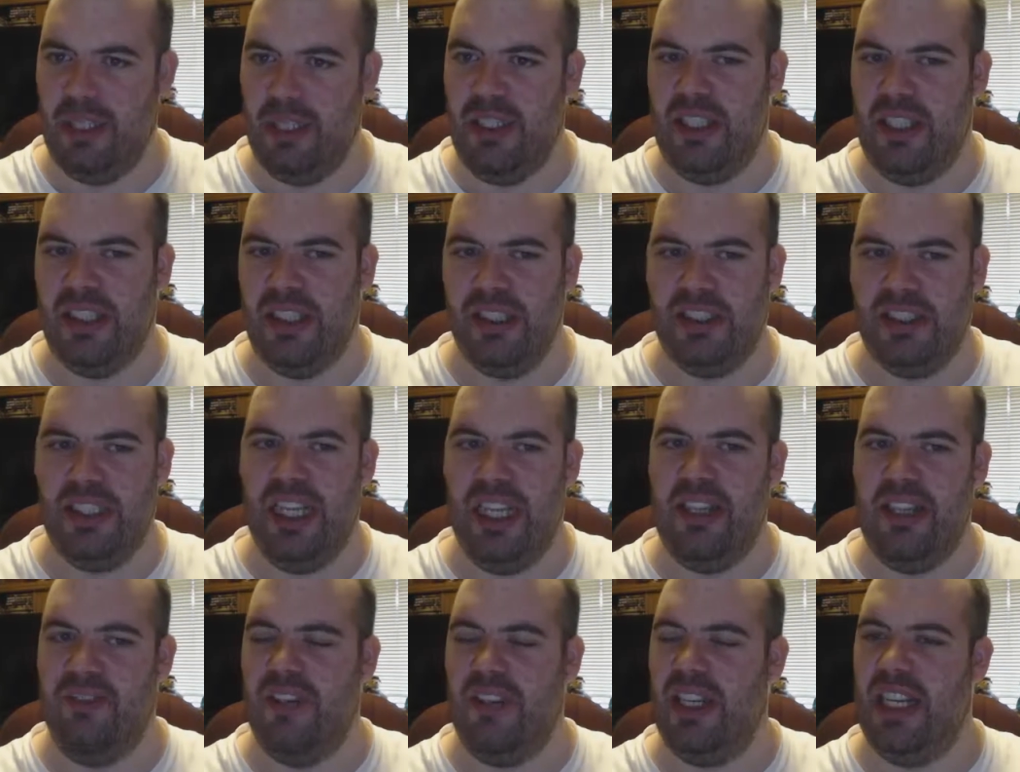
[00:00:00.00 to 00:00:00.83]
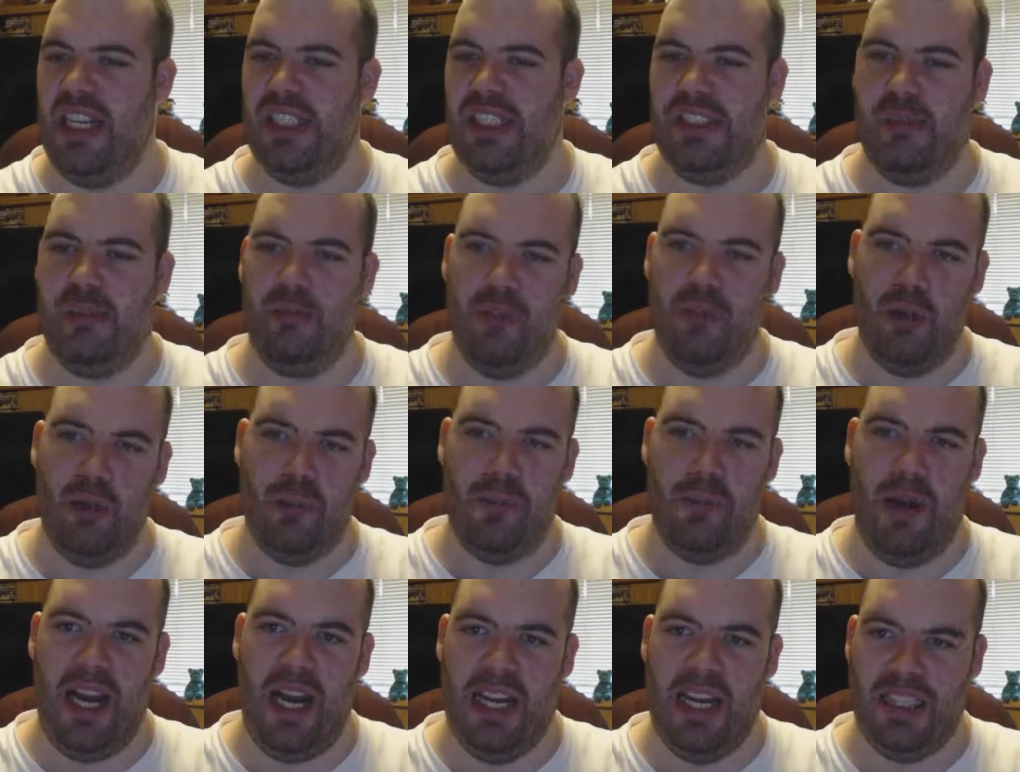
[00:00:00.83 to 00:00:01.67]
but you can see that there's some
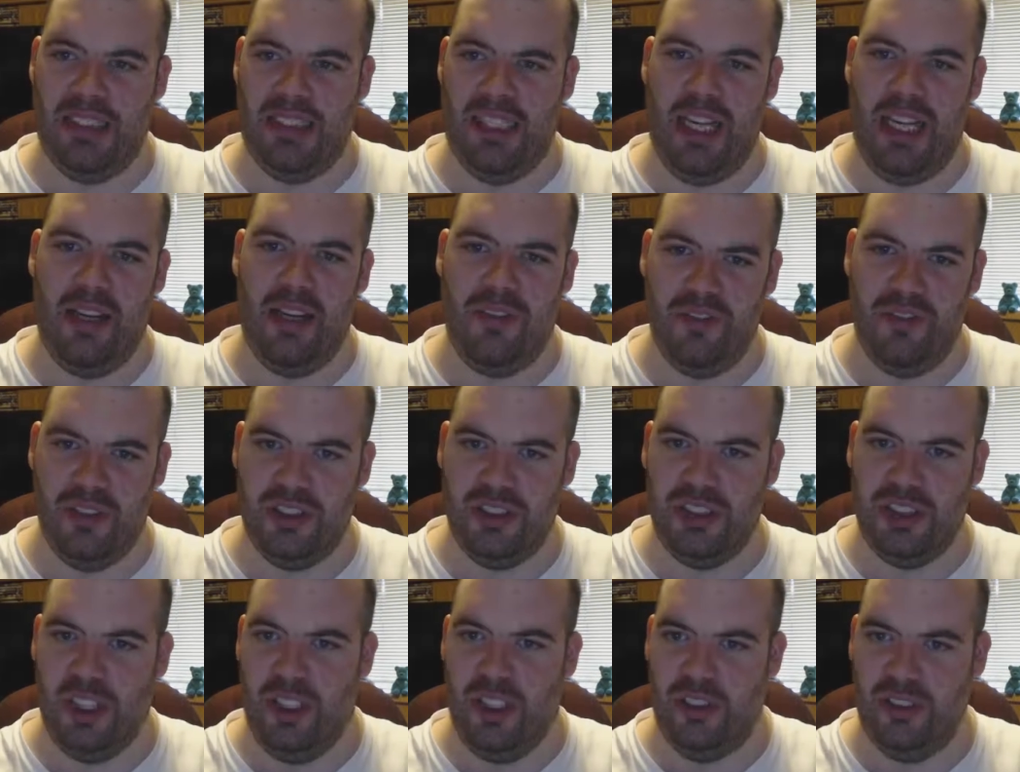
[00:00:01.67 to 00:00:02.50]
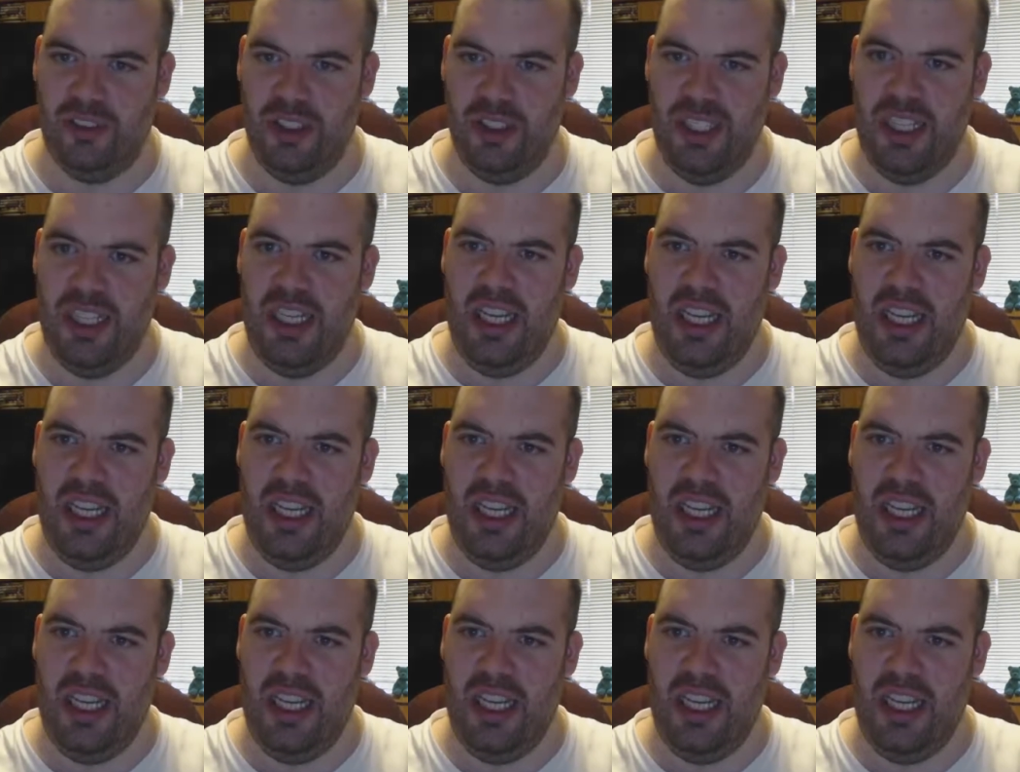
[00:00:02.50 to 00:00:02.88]
real pain there for John,